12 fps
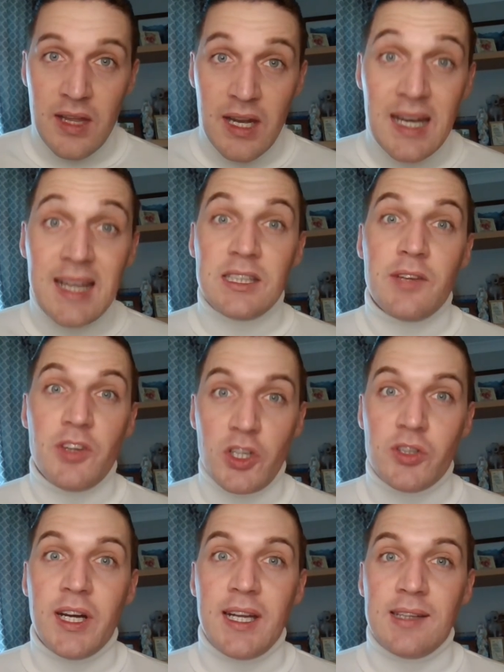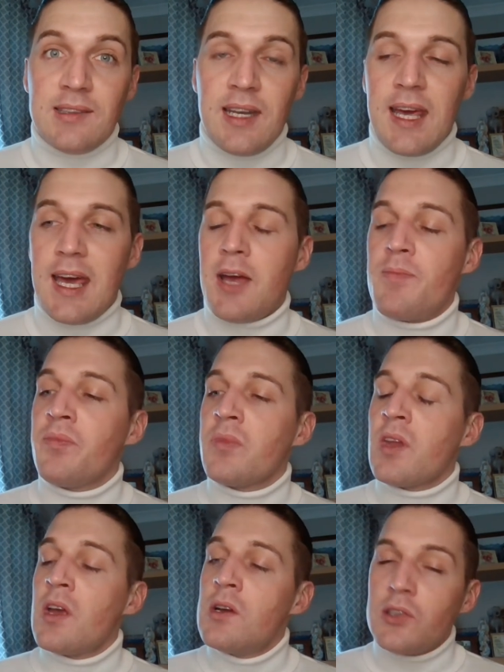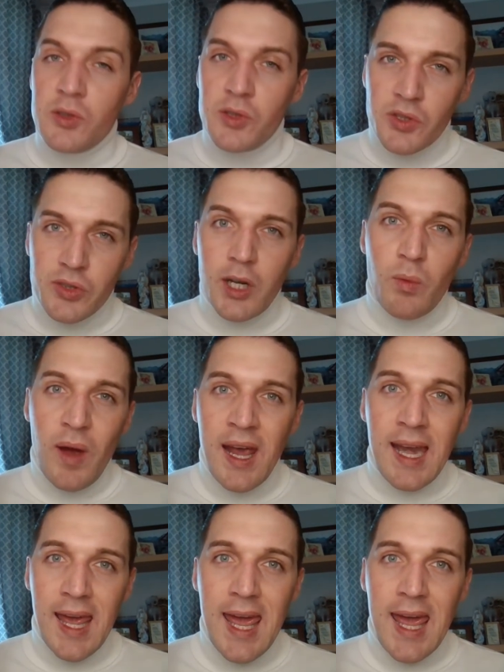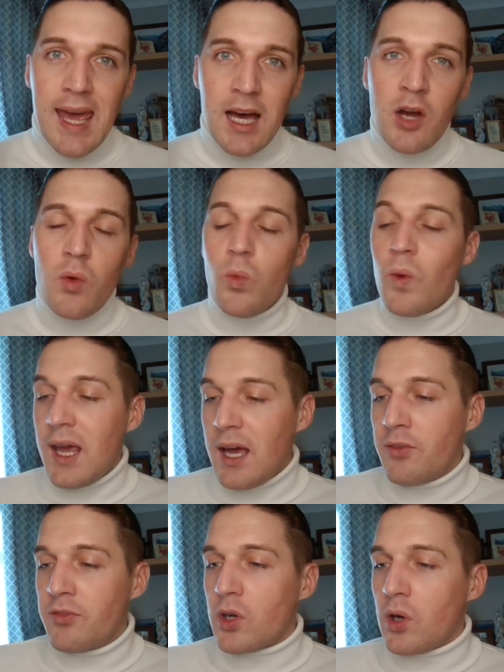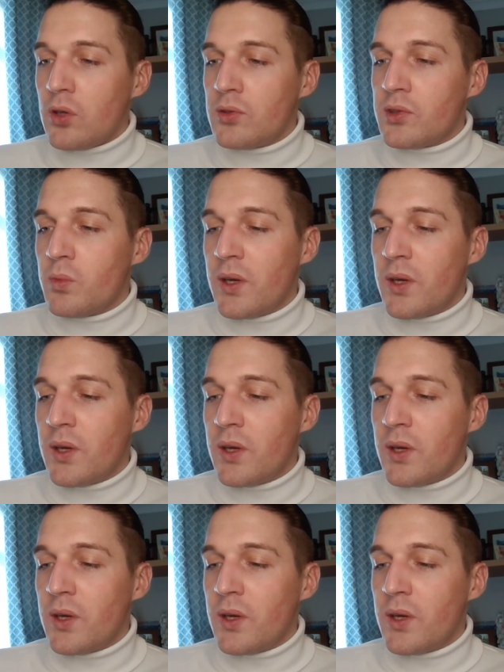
the list of ingredients in here. So straight away in here, we have got,